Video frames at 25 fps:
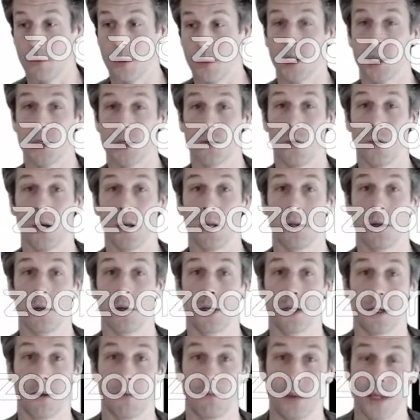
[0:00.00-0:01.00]
We just want to
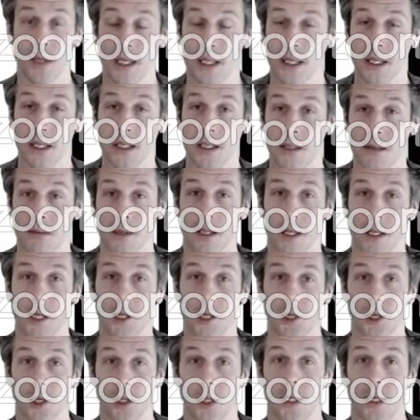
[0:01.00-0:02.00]
learn completely in
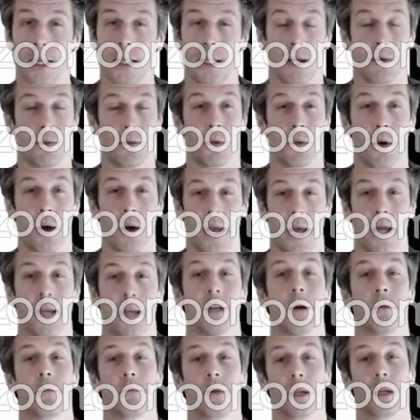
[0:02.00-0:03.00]
simulation, and then we want to
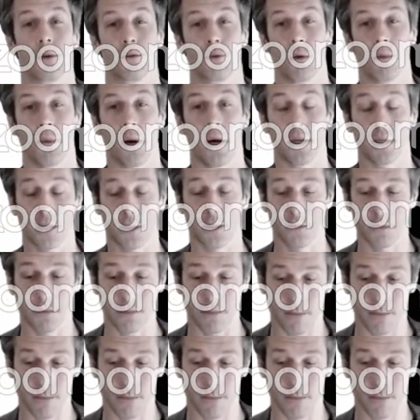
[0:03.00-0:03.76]
end up being robust.